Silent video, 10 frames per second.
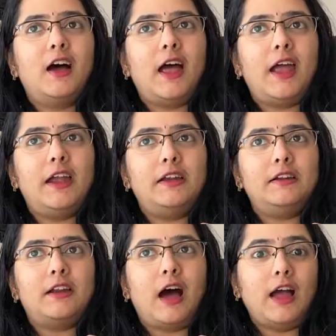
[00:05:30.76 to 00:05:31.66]

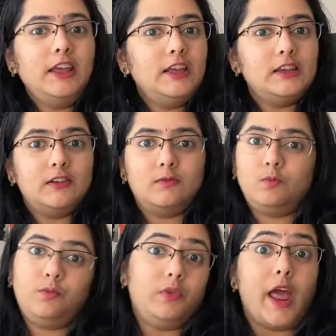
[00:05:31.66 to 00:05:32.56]
and I
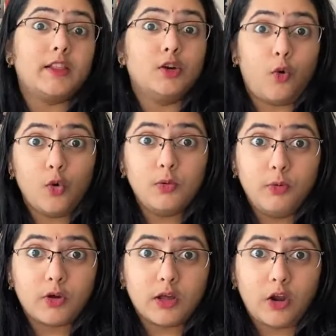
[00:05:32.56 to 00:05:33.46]
like the whole
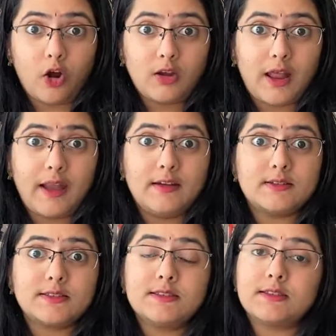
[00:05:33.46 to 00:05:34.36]
book a lot. And
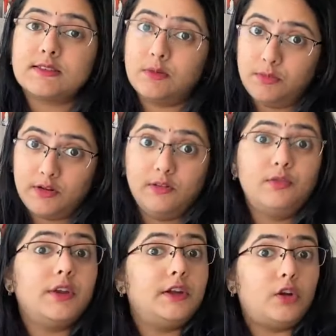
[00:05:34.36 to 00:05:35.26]
since it's a middle
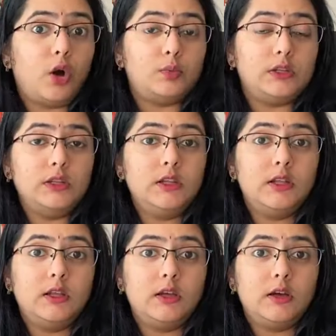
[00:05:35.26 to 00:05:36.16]
grade novel,
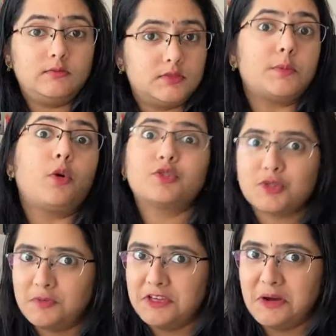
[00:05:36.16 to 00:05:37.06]
supposed
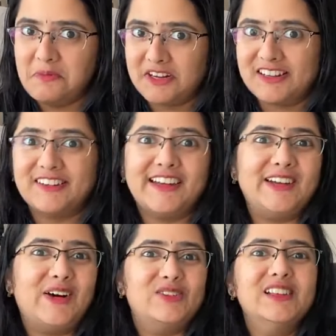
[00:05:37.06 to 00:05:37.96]
to be a middle grade
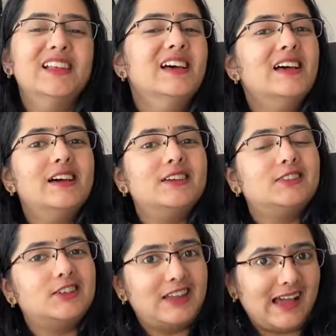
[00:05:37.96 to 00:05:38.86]
novel,
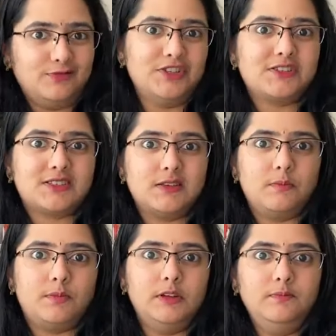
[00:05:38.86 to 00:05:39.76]
the language is
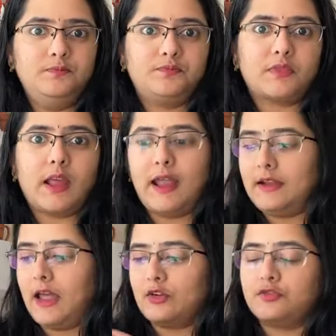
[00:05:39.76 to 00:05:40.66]
simple
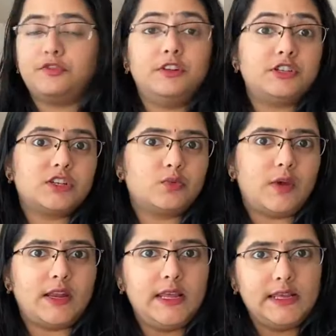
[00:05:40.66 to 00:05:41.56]
and I could finish it
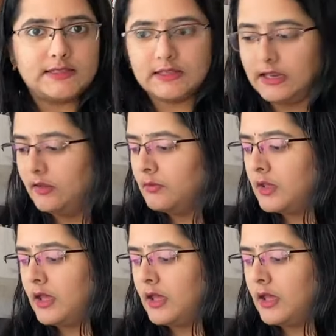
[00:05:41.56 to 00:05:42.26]
very easily.